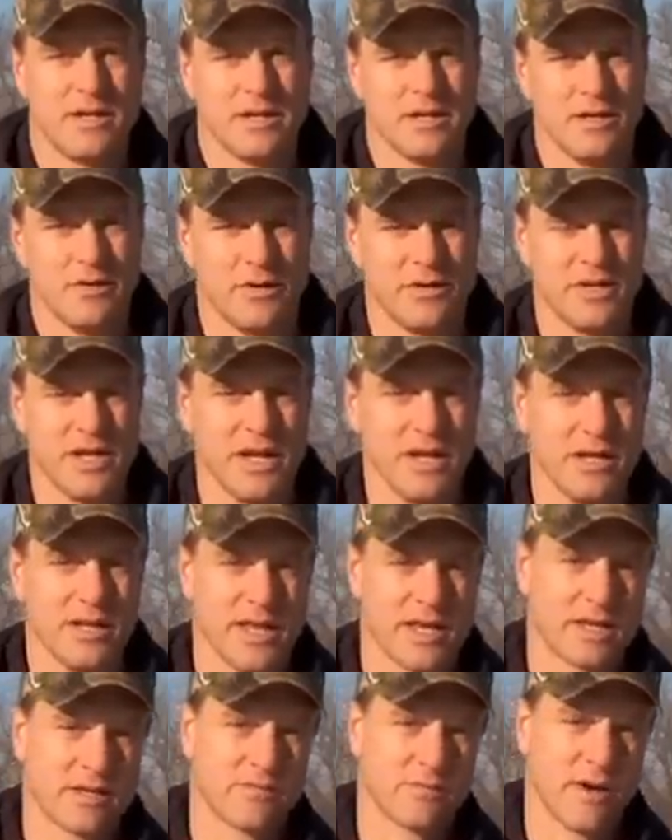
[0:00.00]
a day
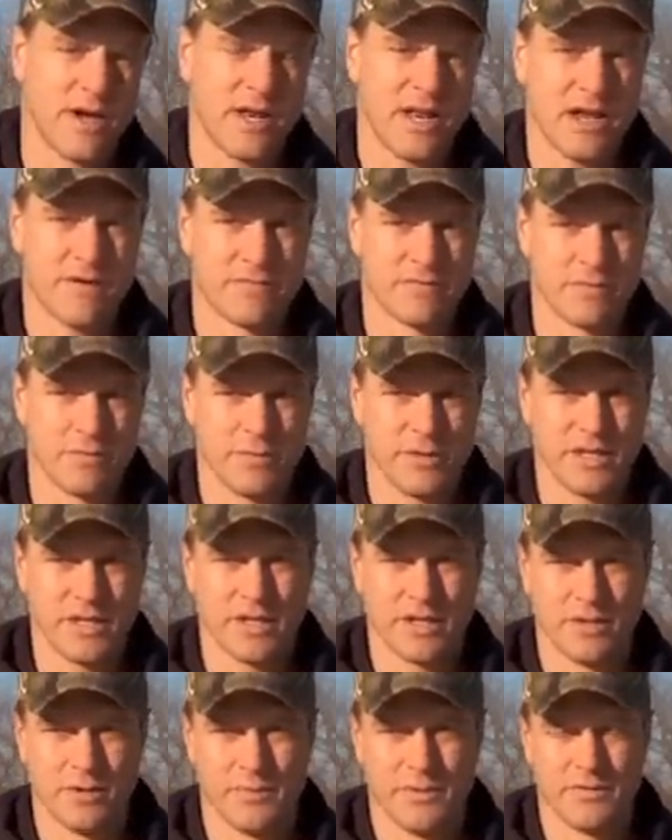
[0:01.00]
like right after they
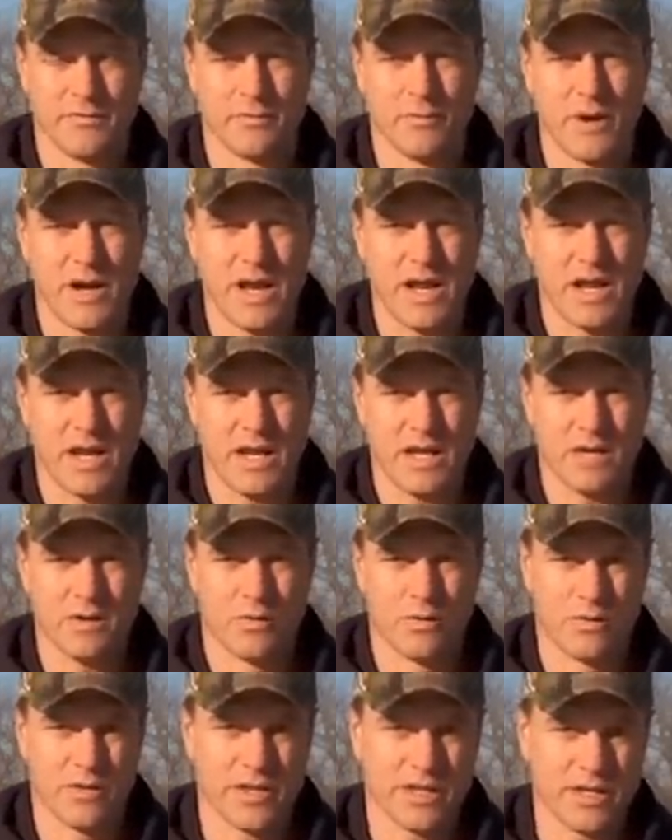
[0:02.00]
get a little bit of rain,
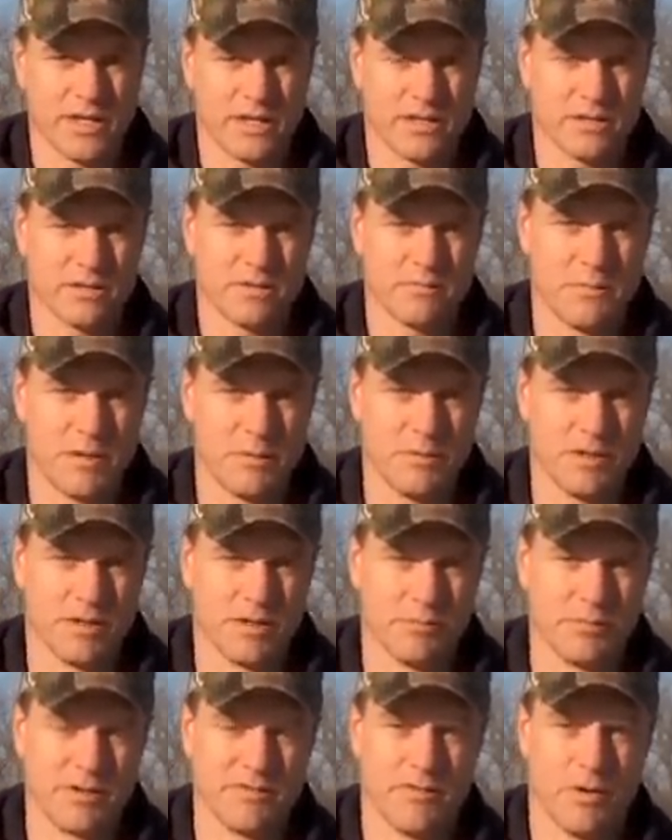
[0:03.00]
or they get maybe a
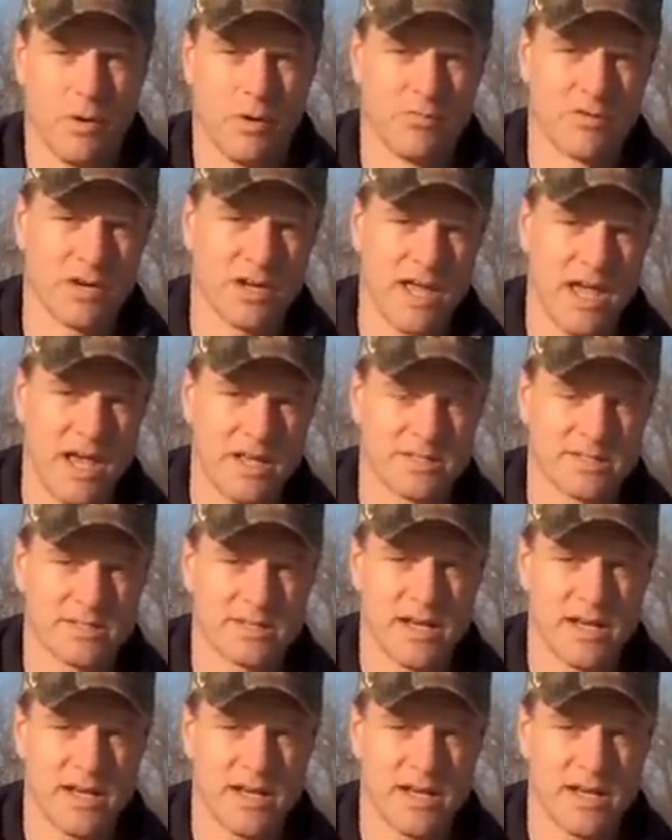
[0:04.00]
little bit of overcast